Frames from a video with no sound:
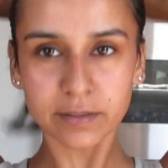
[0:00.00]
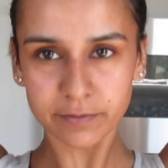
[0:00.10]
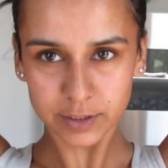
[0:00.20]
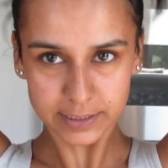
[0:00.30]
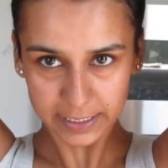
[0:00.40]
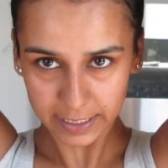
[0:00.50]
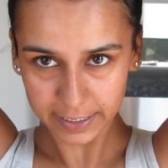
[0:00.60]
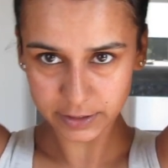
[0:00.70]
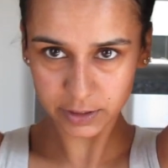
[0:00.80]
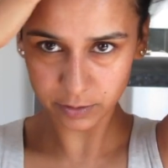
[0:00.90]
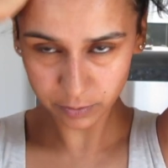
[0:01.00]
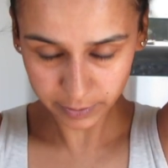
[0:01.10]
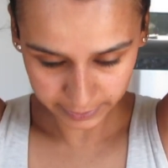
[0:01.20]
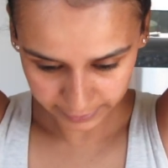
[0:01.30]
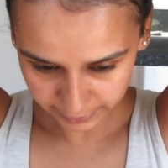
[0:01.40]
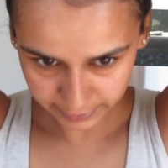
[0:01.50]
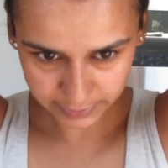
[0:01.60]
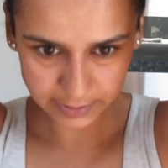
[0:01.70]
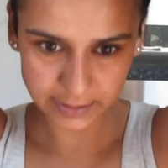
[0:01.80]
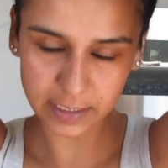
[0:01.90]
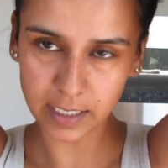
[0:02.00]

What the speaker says: First thing I do is